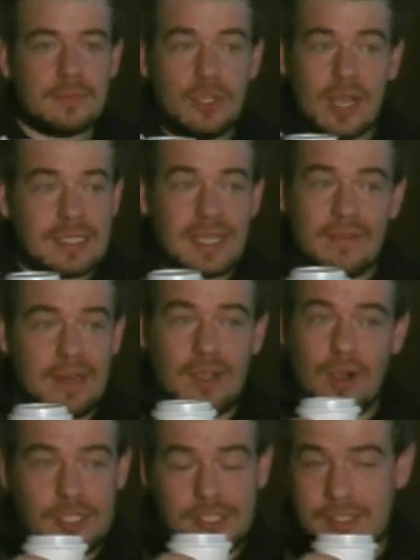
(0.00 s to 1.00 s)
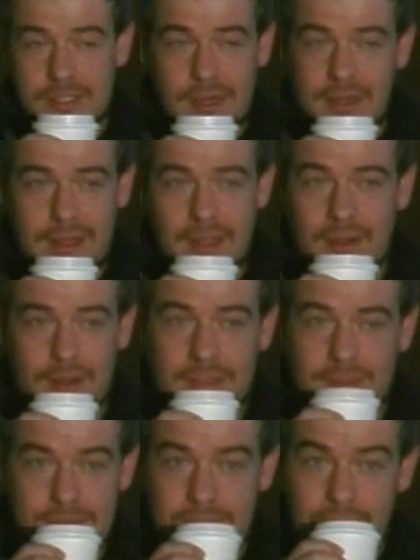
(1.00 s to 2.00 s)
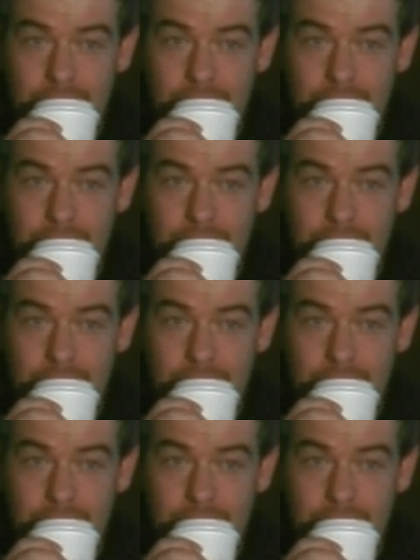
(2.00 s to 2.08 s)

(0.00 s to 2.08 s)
You guys have any questions or anything, or